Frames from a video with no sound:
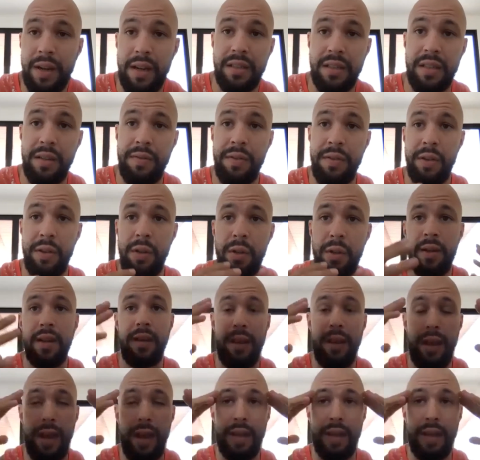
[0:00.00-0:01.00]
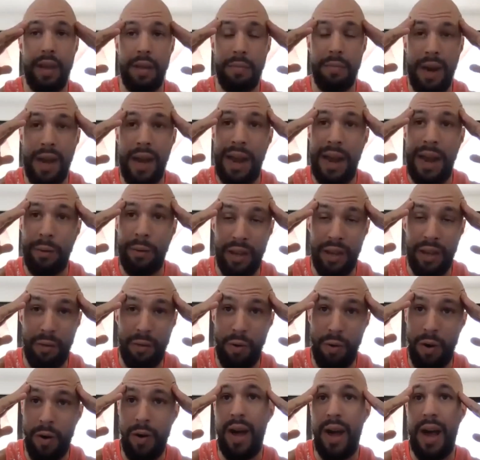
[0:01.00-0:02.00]
if you look, like in my head, it was like,
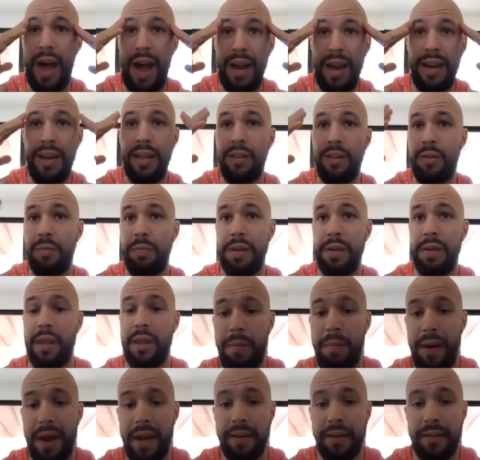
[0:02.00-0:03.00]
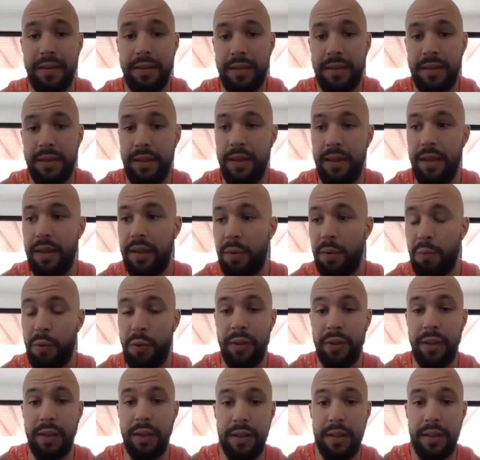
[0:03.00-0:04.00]
well, I need to be the best in the
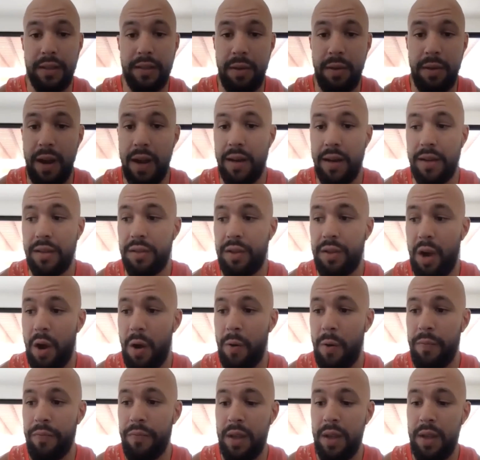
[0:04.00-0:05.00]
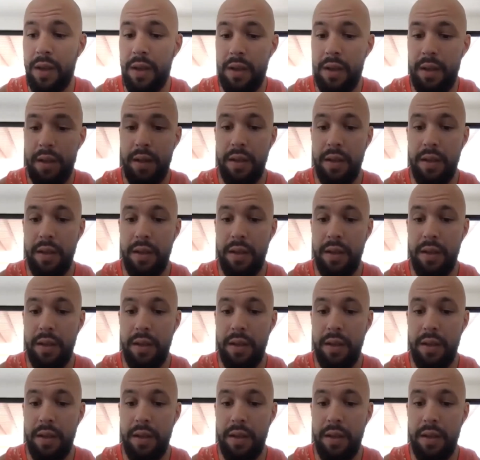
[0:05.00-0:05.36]
world at this, right? So the